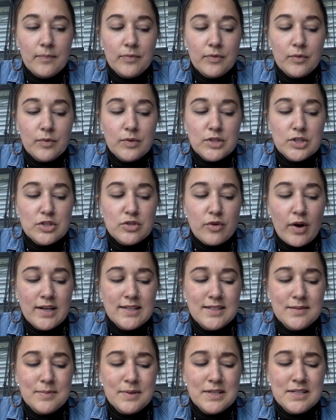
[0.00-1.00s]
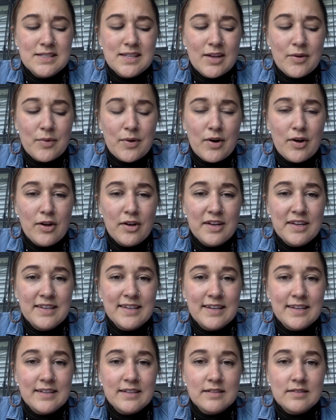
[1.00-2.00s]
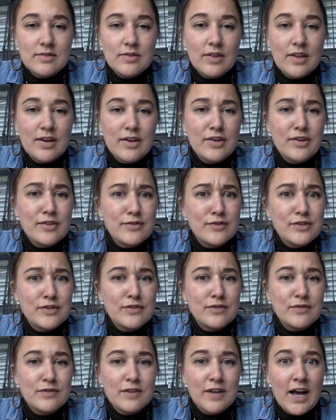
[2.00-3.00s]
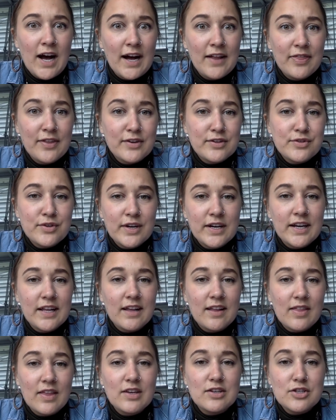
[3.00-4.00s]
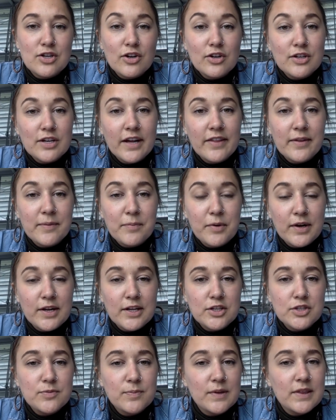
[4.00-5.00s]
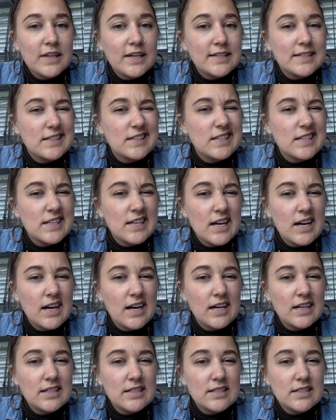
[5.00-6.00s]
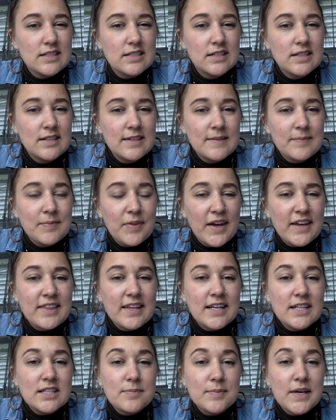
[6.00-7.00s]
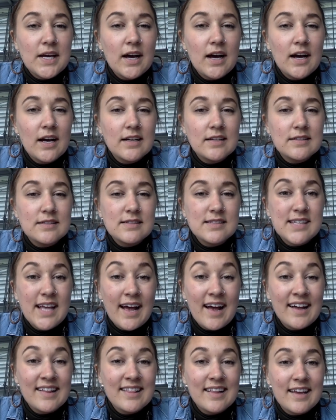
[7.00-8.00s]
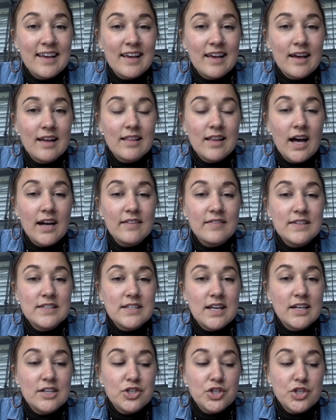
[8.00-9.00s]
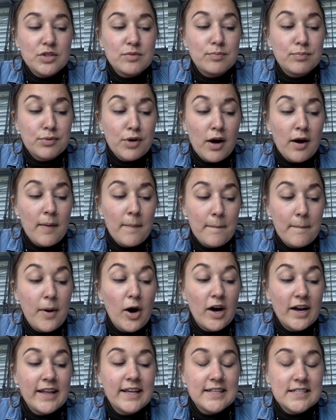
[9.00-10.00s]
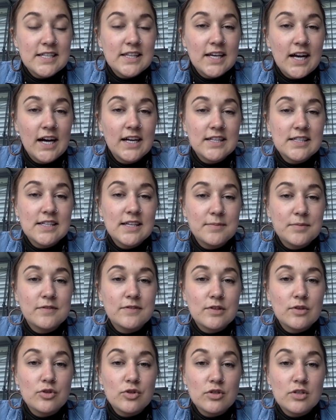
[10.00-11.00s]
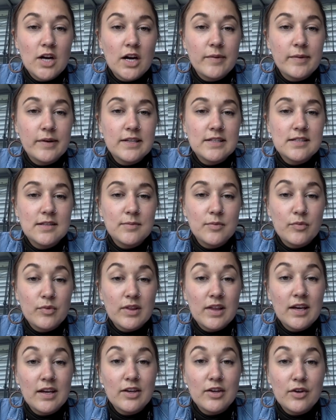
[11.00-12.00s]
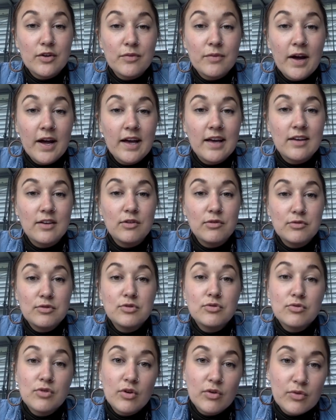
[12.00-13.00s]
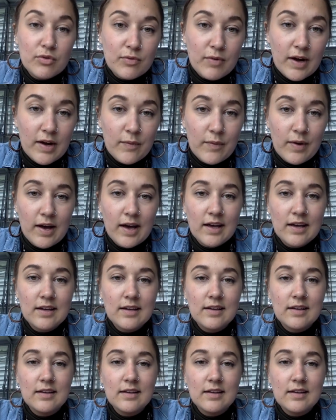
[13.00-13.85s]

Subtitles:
which is crazy because they were all Indians, so they could have gotten their training and then turned on the British, but they did not. I think it's because, sadly, a lot of these countries bought into the concept of social Darwinism. We're like, you're right, you do know the right way.